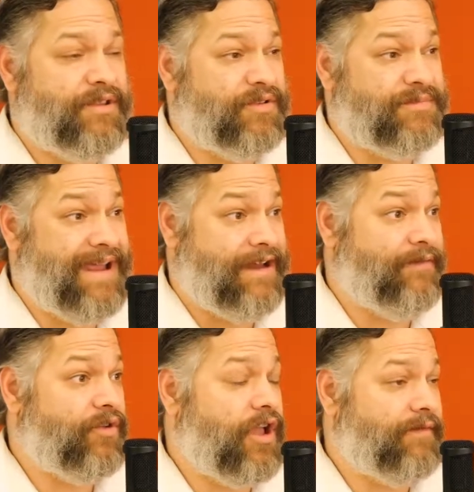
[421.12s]
of those
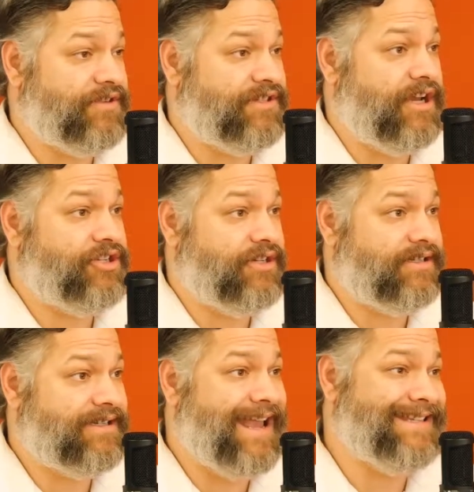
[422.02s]
painful
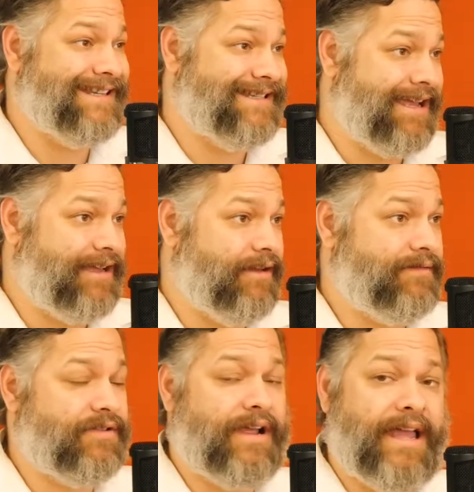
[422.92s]
conversations as
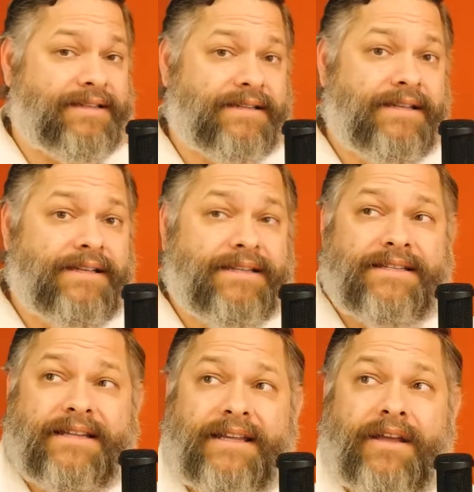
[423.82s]
executives or as
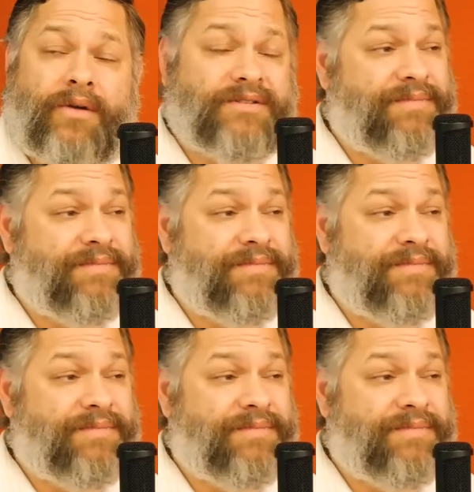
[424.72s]
CEOs,